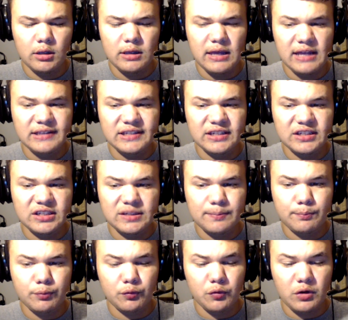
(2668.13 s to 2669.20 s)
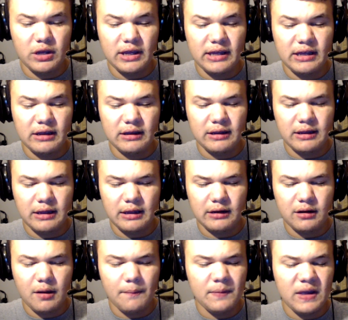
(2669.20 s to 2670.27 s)
It's spring
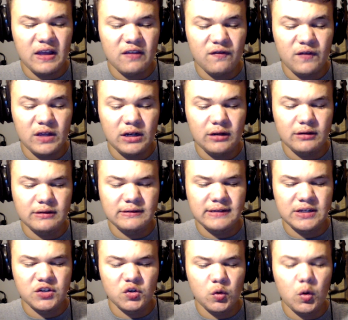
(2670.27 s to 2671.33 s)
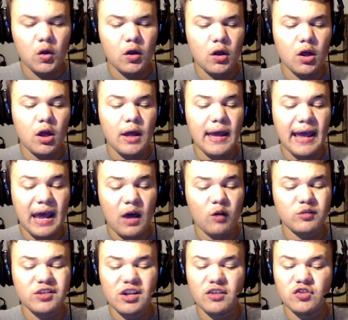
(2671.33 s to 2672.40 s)
again. PS Vita Digital,
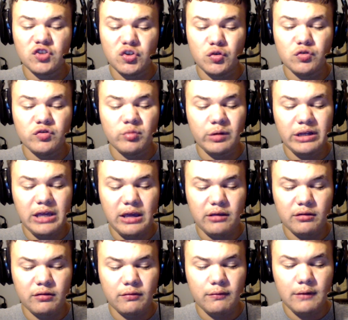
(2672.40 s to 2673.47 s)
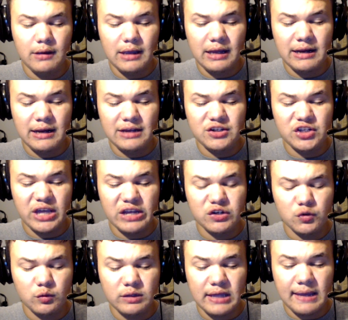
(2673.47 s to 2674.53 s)
out June 28th. An
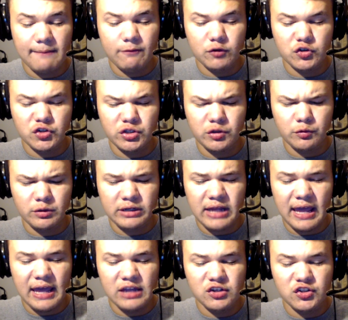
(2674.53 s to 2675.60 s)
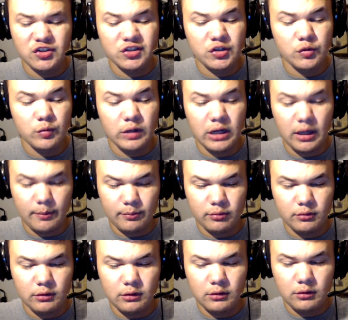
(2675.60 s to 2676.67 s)
educational game for children ages 2 and up.
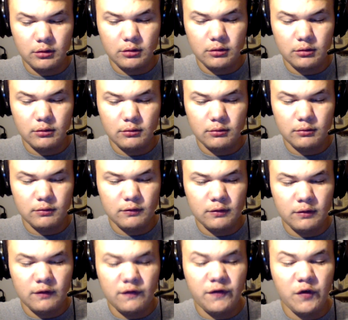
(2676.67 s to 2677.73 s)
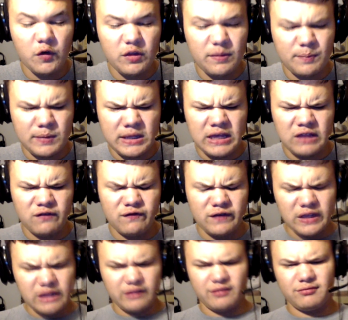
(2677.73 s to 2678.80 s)
For the PS
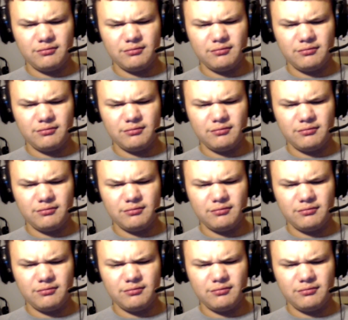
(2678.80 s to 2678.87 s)
Vita?